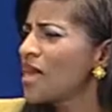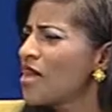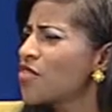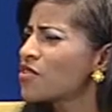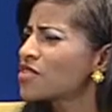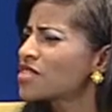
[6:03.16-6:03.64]

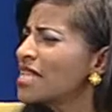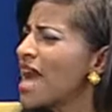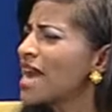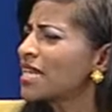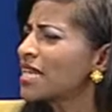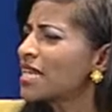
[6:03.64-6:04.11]
there's
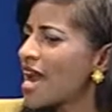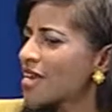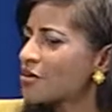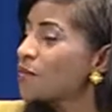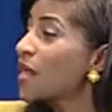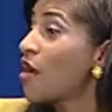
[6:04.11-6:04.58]
not a
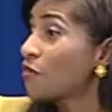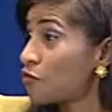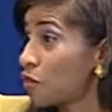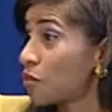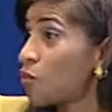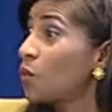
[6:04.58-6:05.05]
lot of
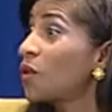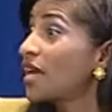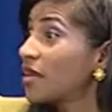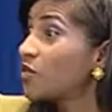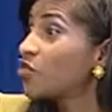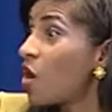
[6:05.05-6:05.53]
platform where we
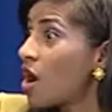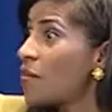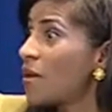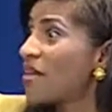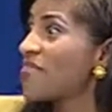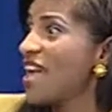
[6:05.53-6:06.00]
can talk
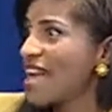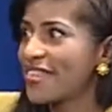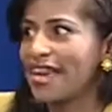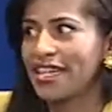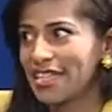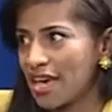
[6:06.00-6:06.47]
about that
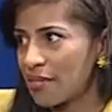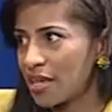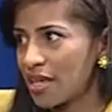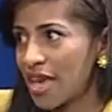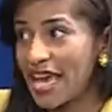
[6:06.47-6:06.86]
dynamic,